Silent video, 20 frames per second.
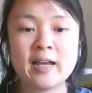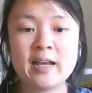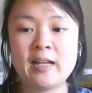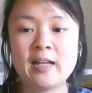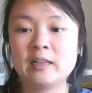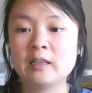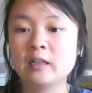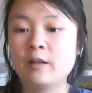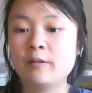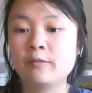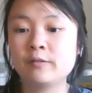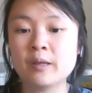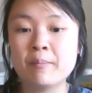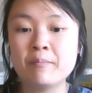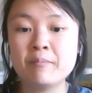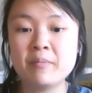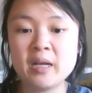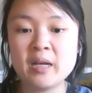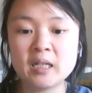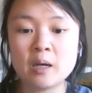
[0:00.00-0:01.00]
and love the
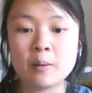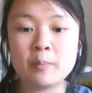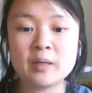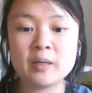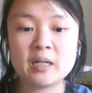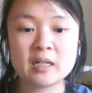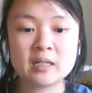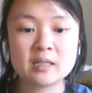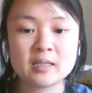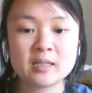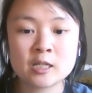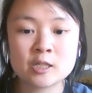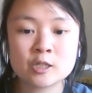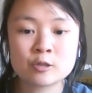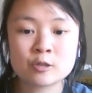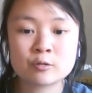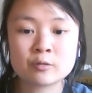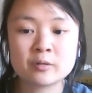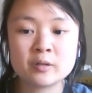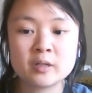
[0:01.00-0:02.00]
makeup and
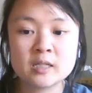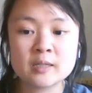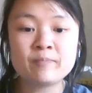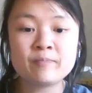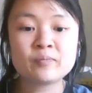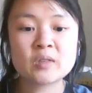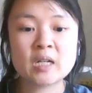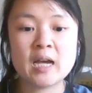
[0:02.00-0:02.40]
accessories.